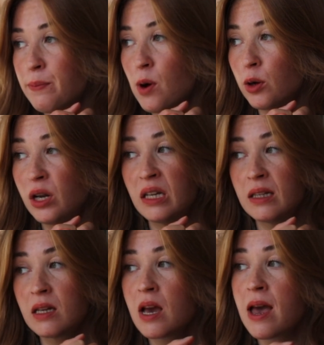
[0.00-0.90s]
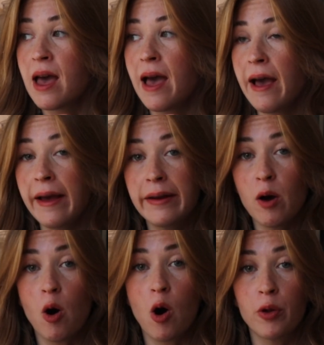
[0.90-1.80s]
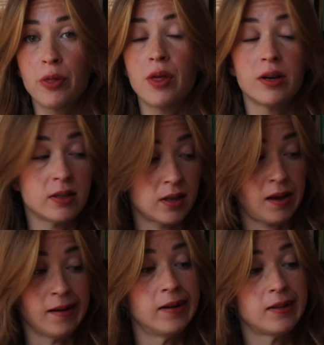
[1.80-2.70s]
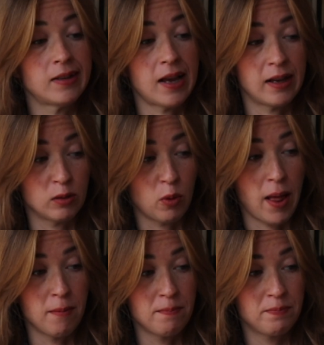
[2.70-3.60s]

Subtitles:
bodice and on the skirts as well.